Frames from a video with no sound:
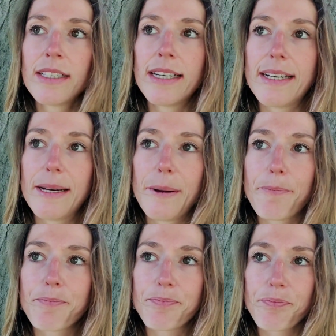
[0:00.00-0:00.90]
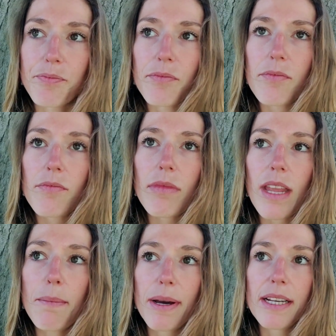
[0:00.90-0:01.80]

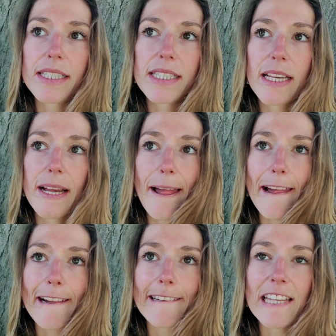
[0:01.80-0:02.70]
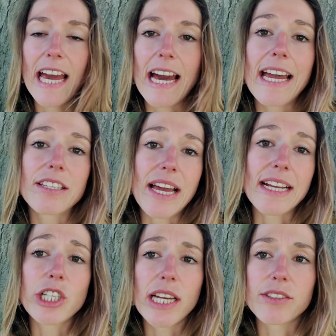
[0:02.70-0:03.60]
But yeah, I had
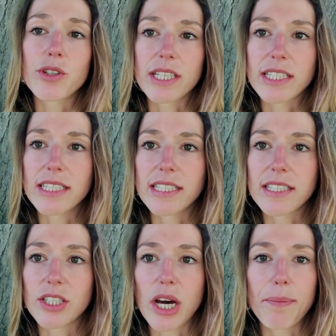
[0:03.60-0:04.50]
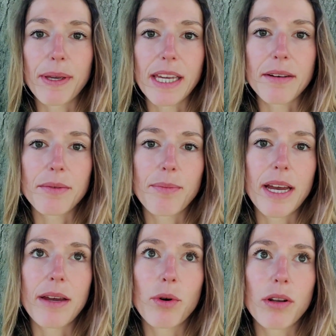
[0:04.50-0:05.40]
actually addressed this topic in
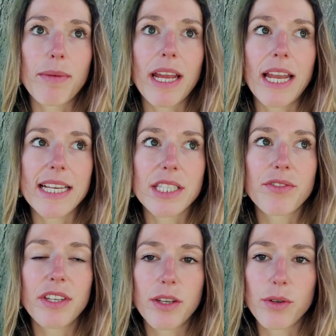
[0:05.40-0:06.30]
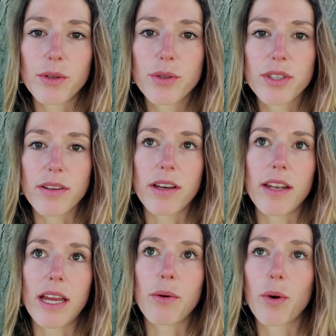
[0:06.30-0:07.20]
one of my last videos,
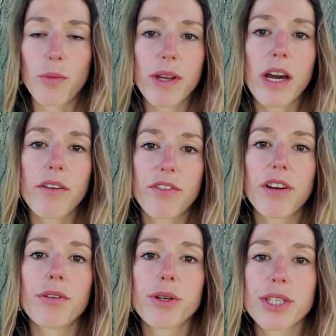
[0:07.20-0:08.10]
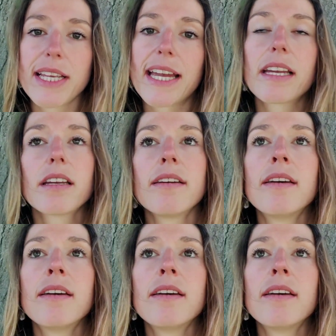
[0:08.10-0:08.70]
like what recovery looks like.